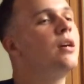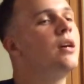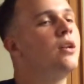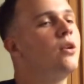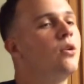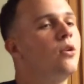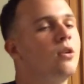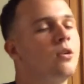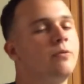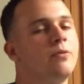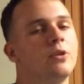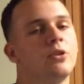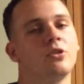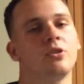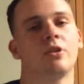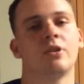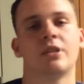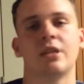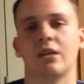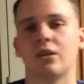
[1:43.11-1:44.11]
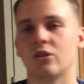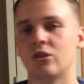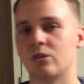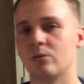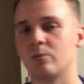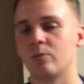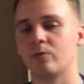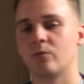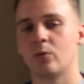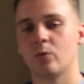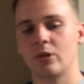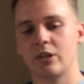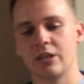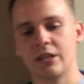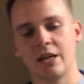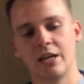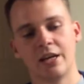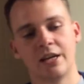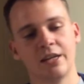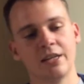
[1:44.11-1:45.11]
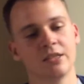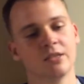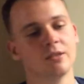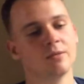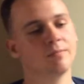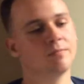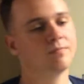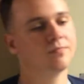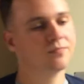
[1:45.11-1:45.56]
an artificial intelligence before he dies.